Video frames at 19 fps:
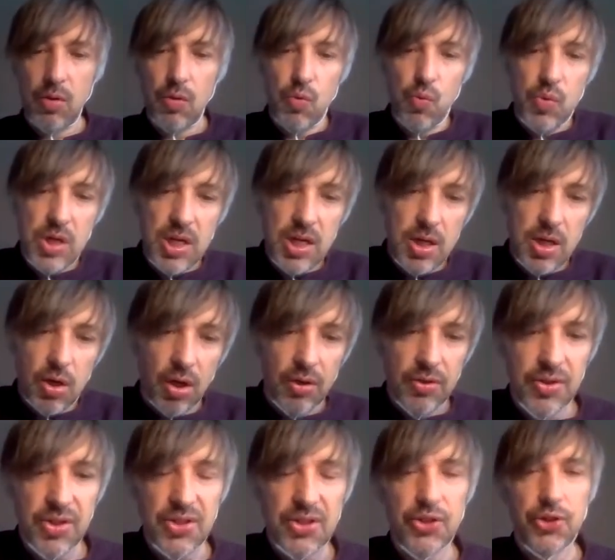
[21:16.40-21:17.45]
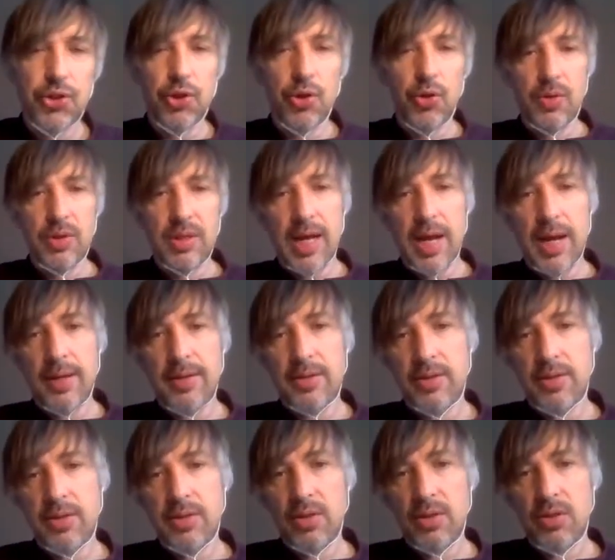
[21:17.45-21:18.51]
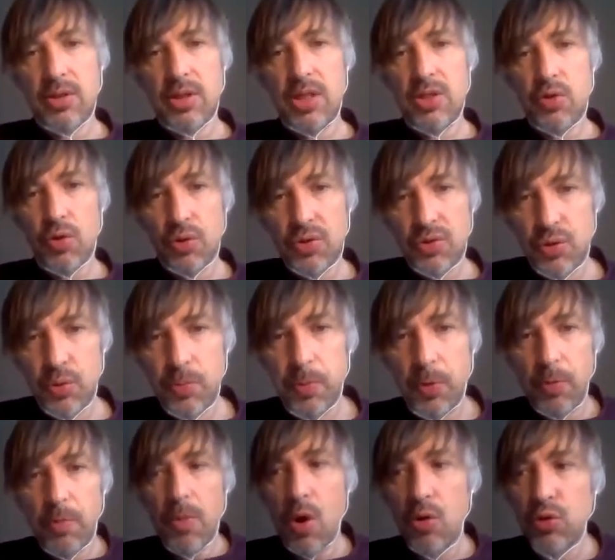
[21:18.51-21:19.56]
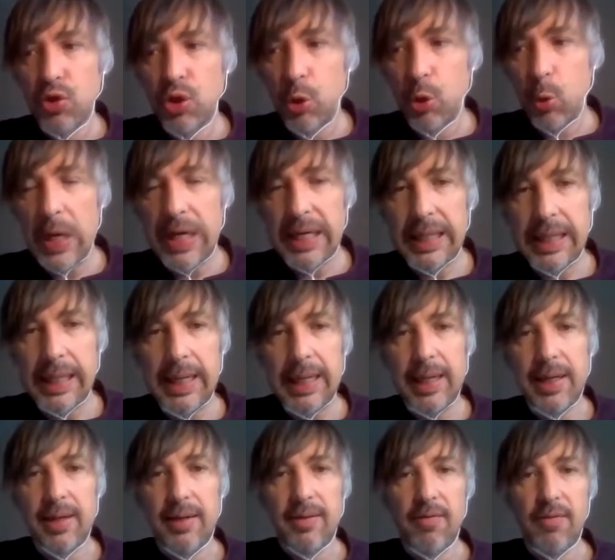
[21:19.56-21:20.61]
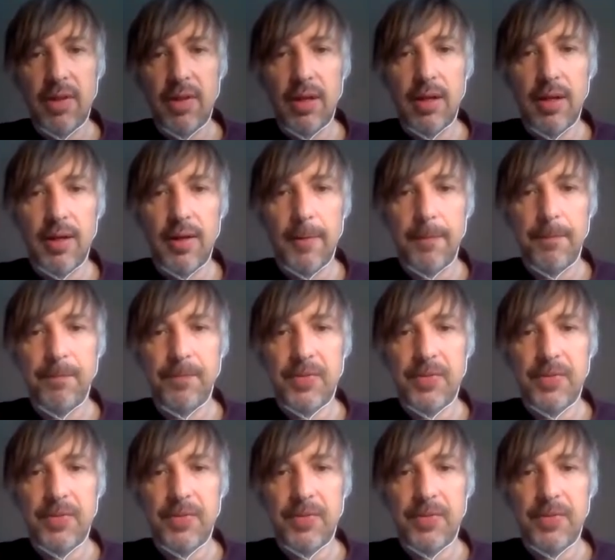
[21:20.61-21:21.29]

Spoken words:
We understood that in order to promote quickly the